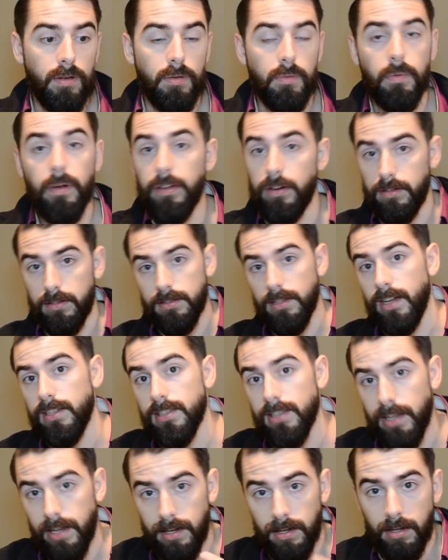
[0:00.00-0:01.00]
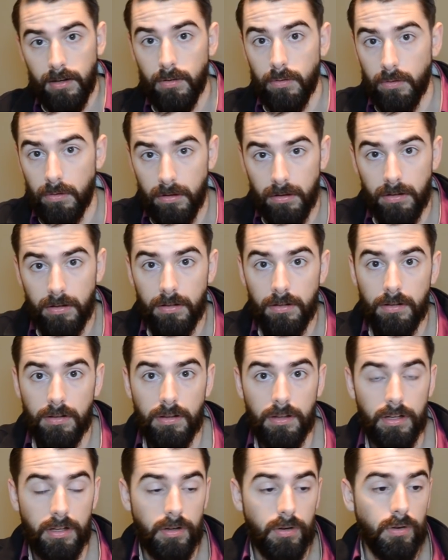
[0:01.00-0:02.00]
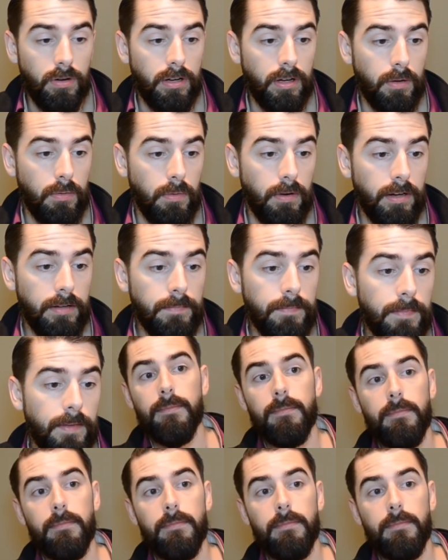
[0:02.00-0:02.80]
whether it's Icelandic or the Nordic one,